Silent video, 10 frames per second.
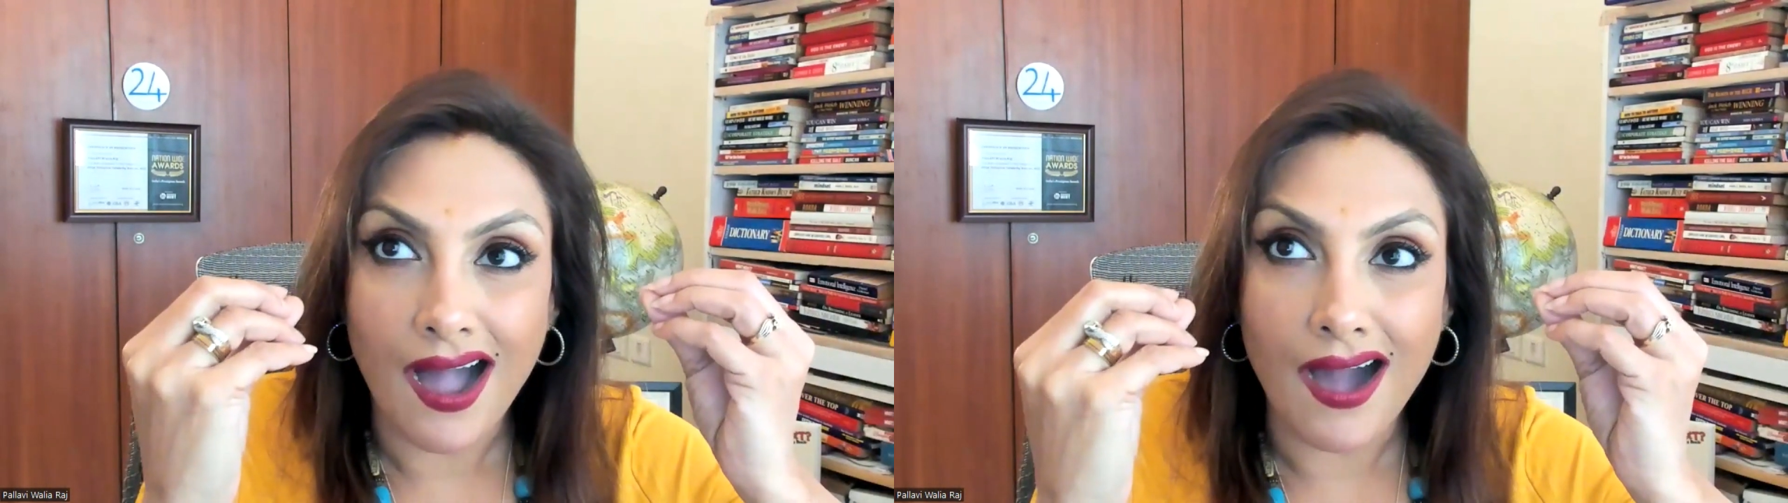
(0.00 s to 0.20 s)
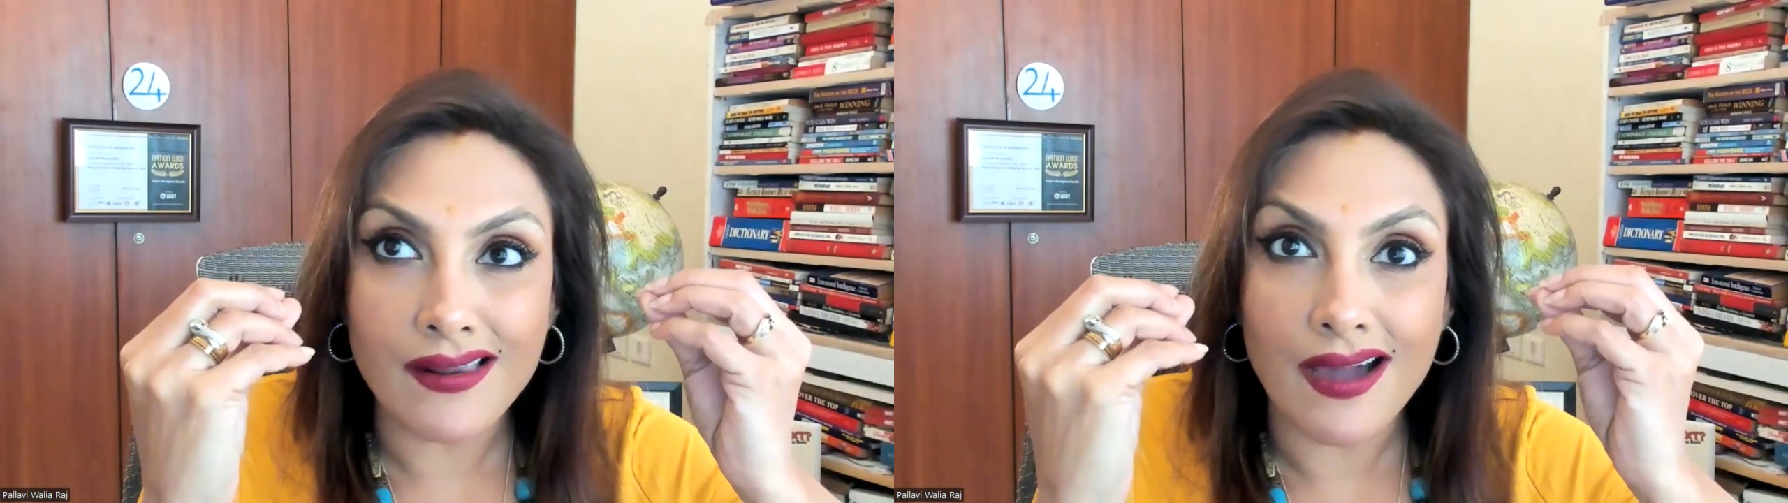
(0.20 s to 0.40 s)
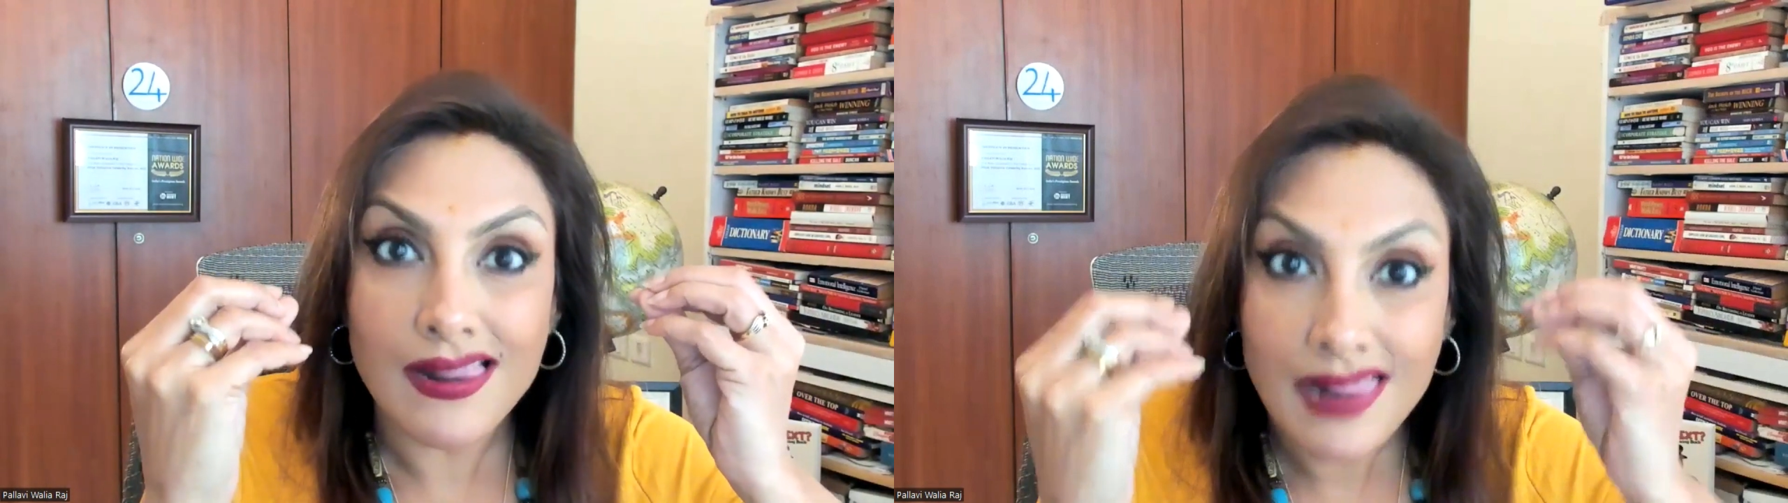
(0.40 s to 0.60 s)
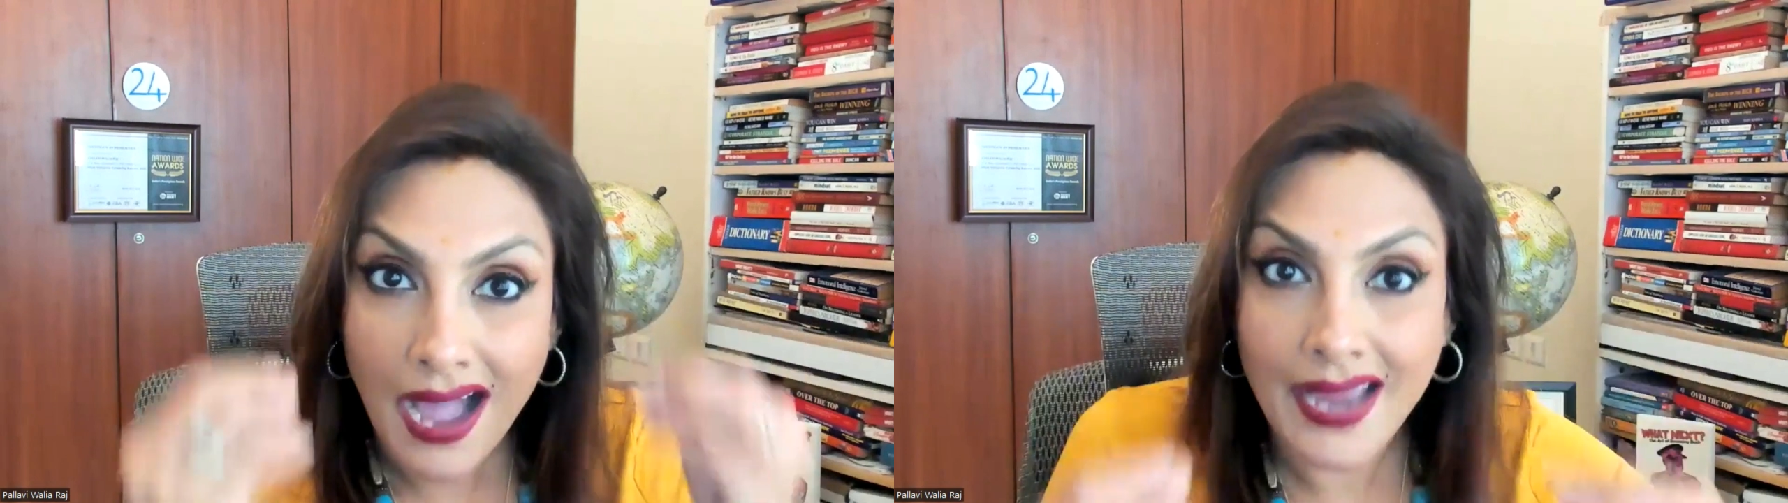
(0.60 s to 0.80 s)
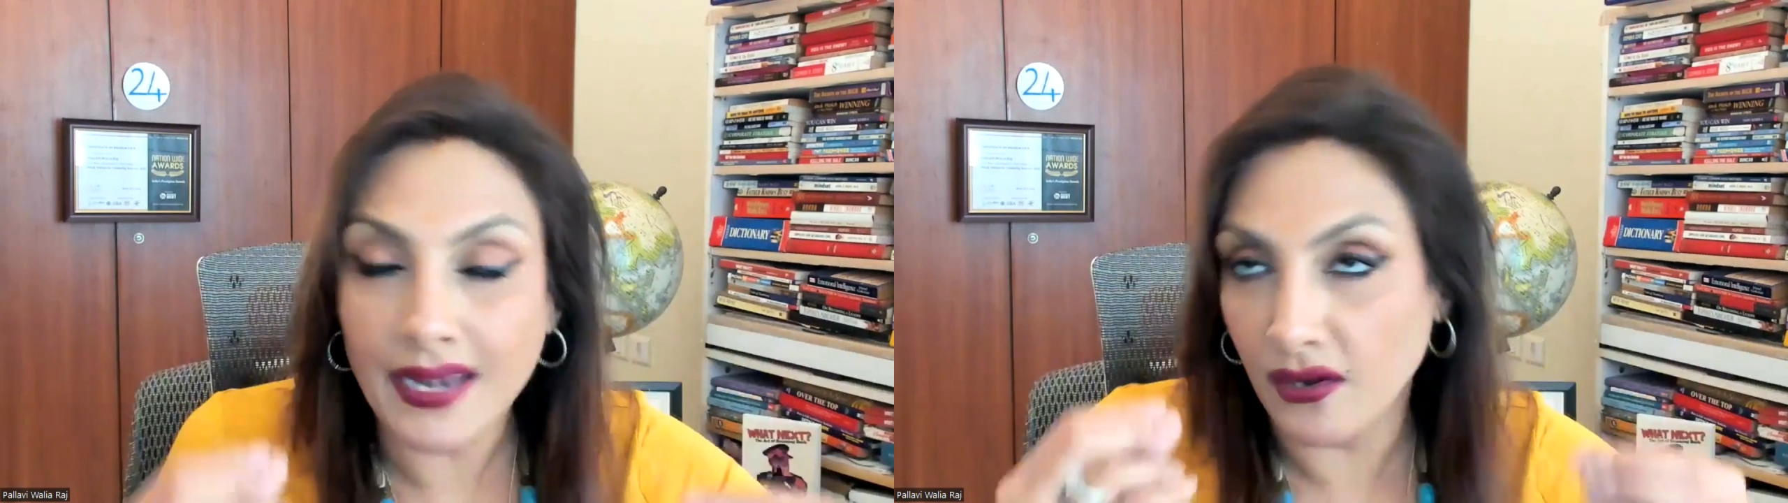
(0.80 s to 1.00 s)
are
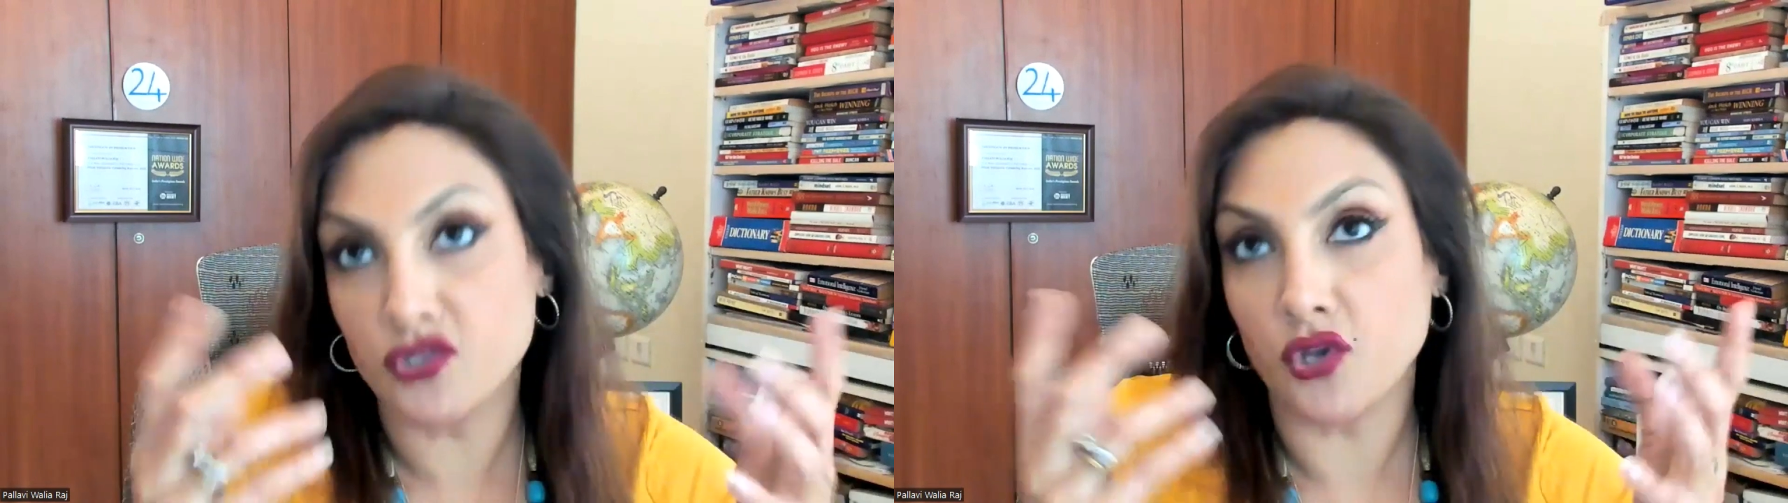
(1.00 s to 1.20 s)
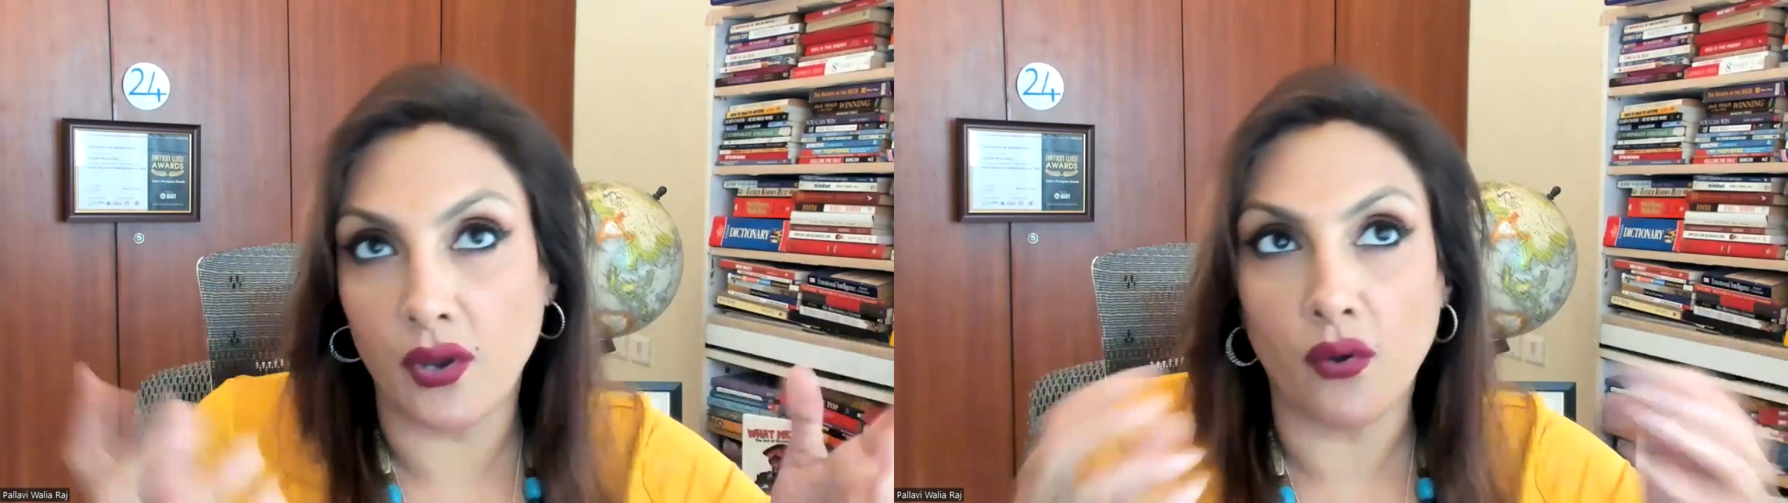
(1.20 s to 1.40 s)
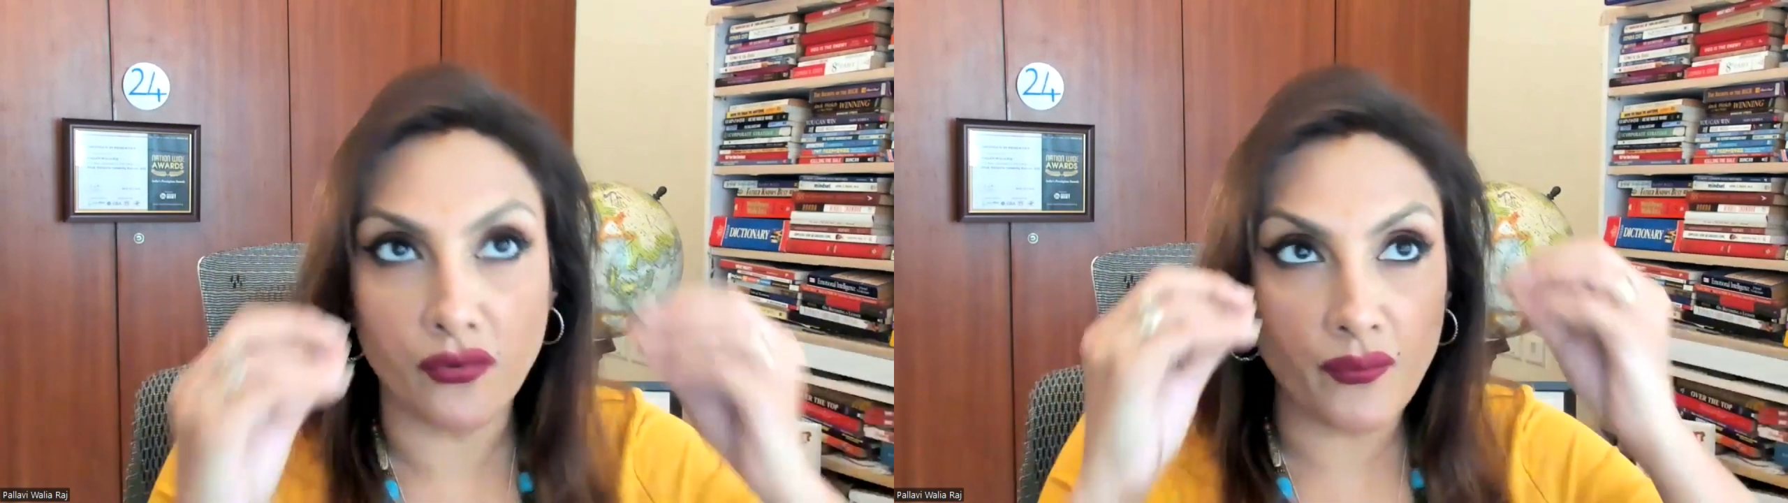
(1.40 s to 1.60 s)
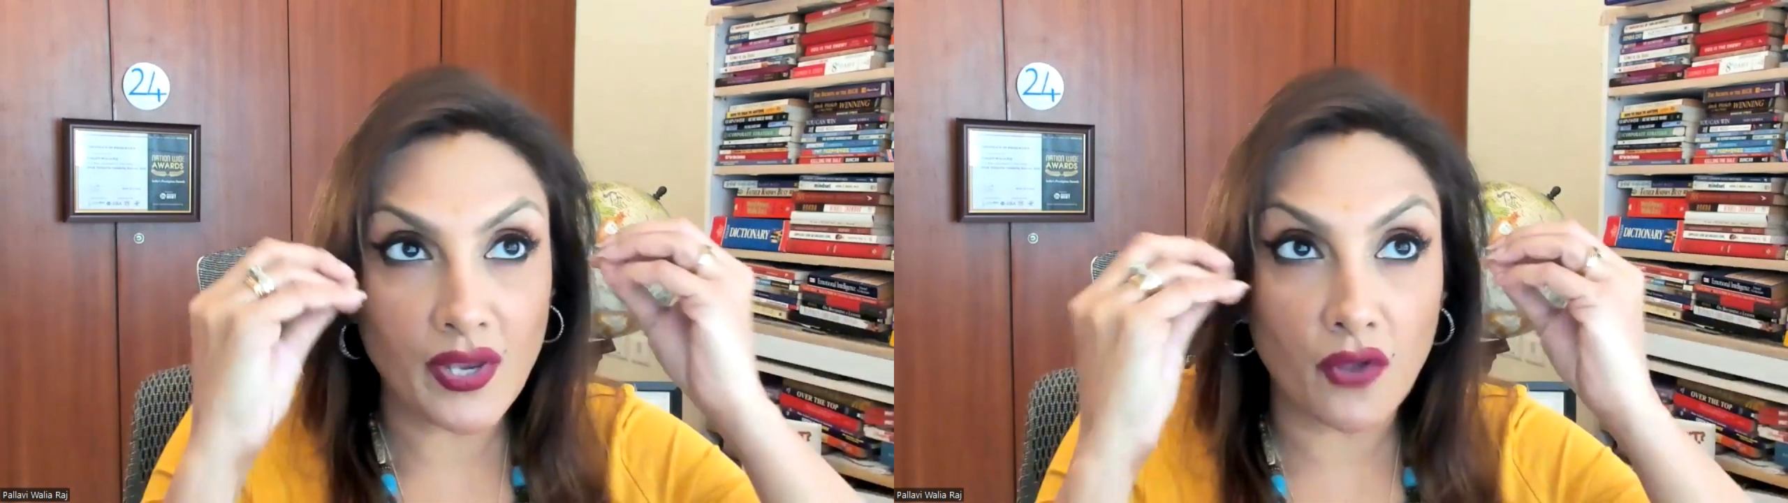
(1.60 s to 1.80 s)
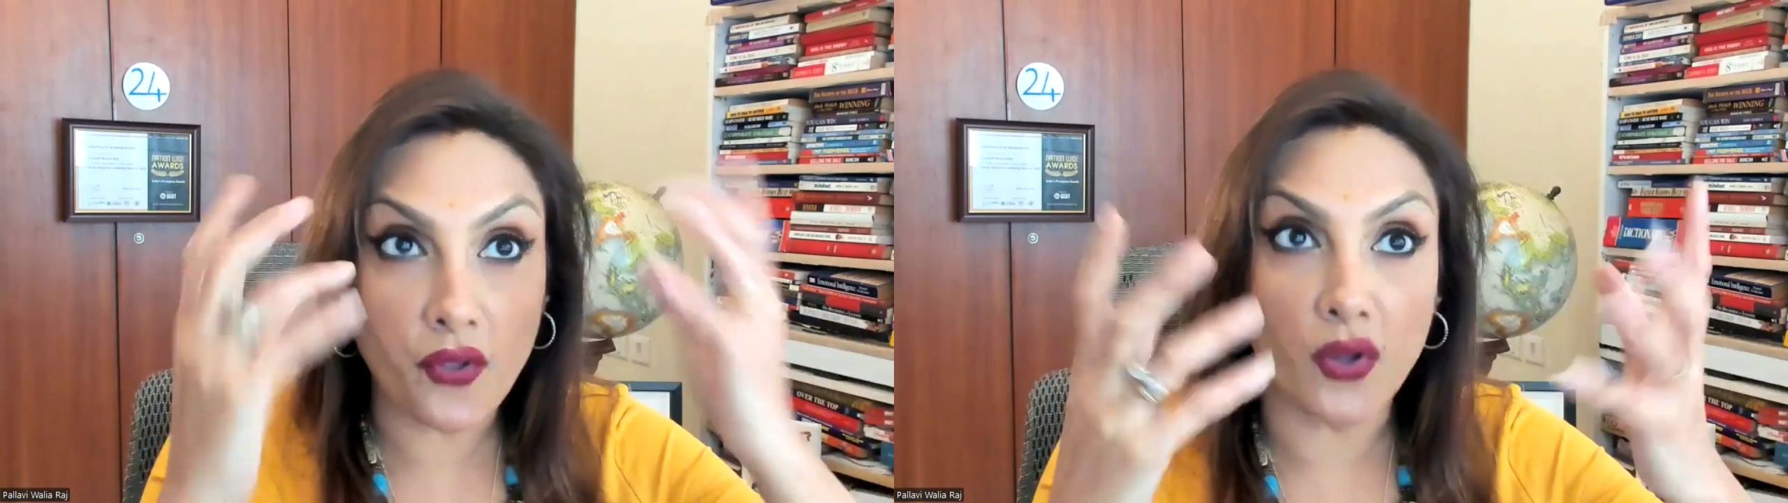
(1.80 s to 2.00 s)
aligned, or
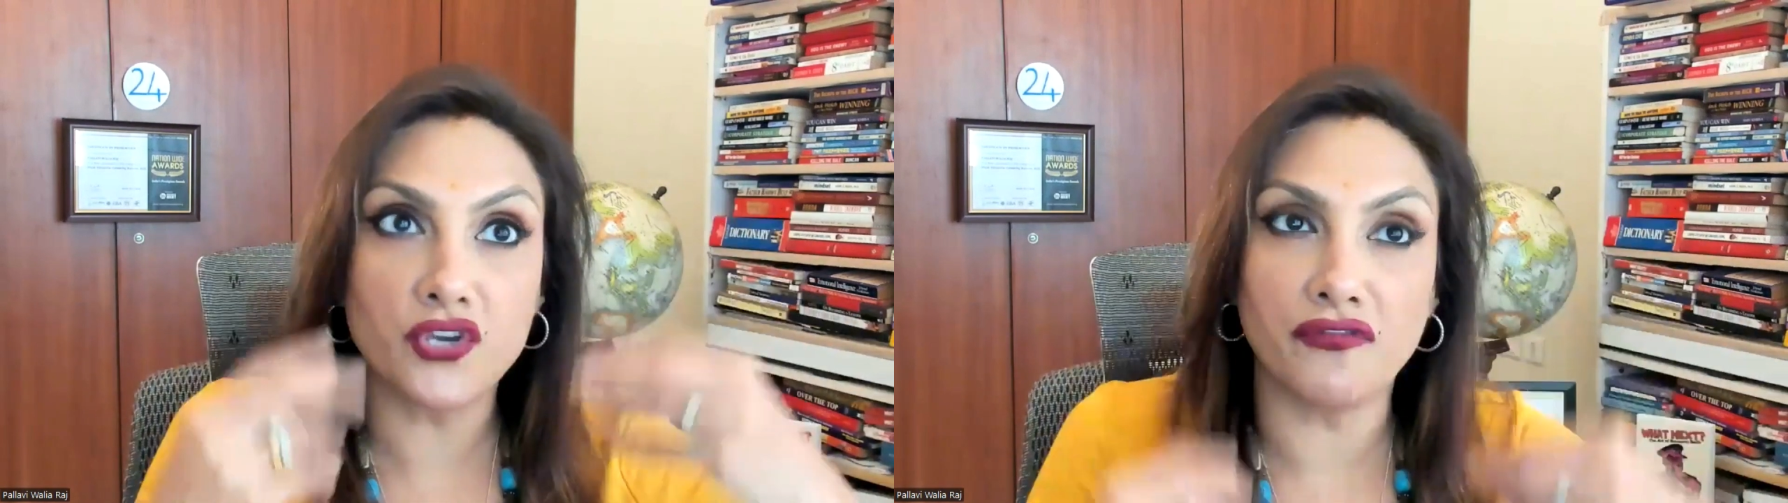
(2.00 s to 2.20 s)
your thoughts,